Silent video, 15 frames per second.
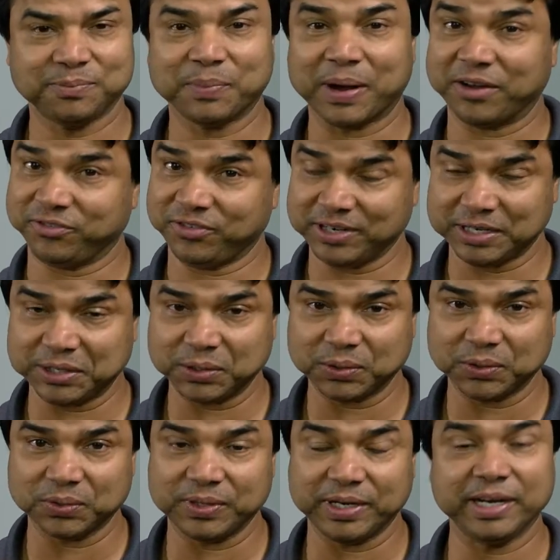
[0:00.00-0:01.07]
my
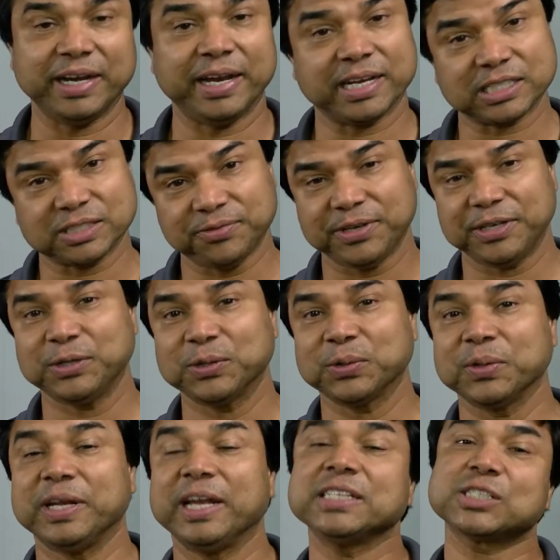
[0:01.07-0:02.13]
video. In next video,
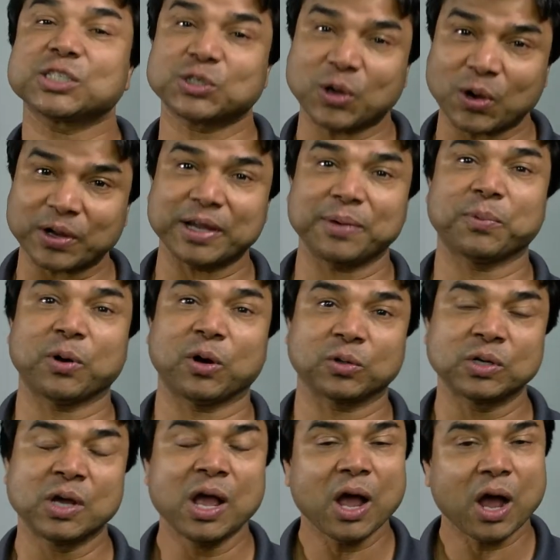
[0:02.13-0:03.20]
let's talk
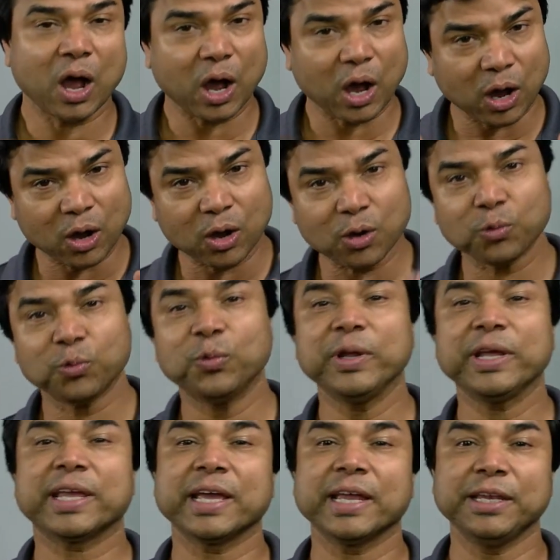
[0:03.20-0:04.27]
about how we
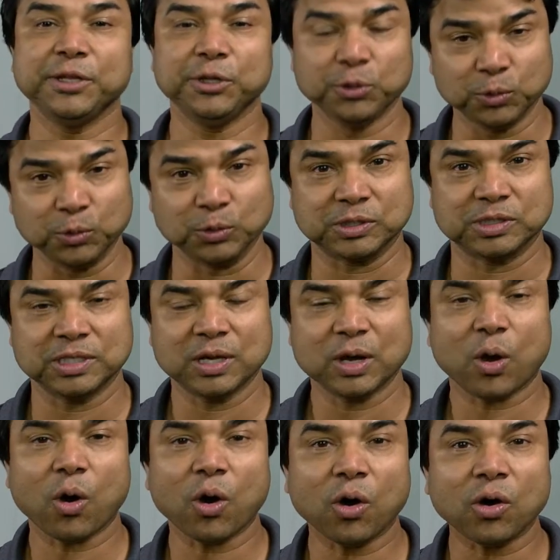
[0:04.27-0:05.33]
can use
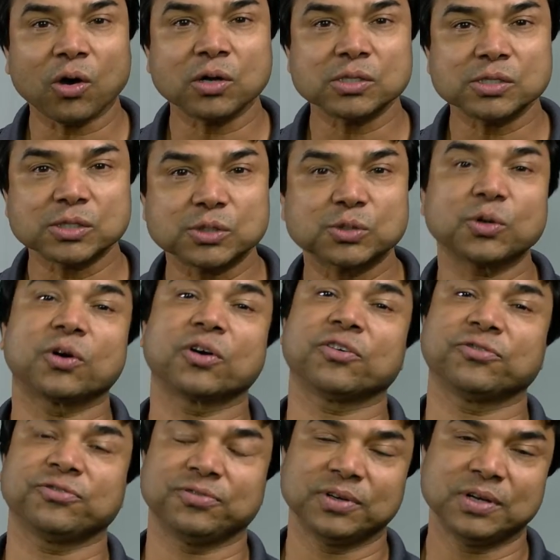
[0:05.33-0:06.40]
all sort
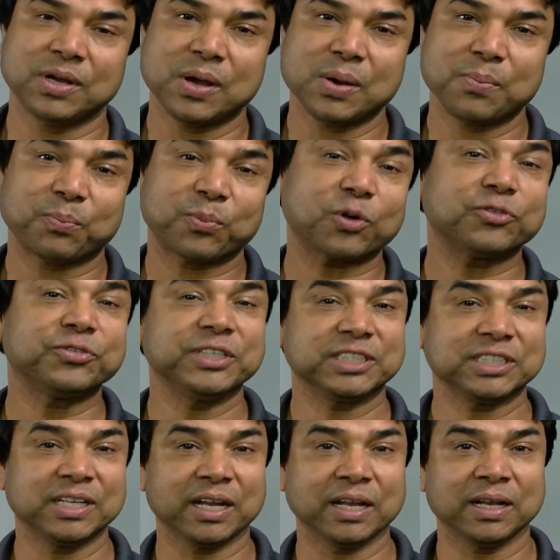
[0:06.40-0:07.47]
of
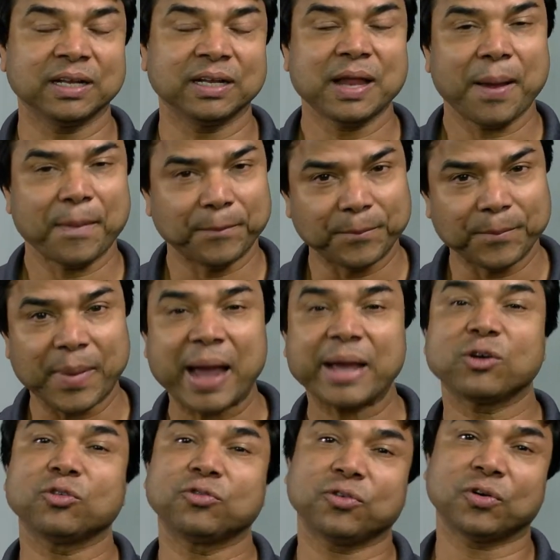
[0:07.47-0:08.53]
professional
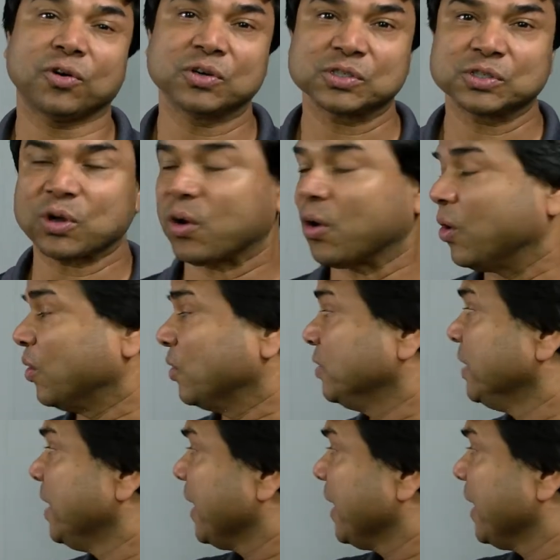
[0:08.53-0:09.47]
microphones on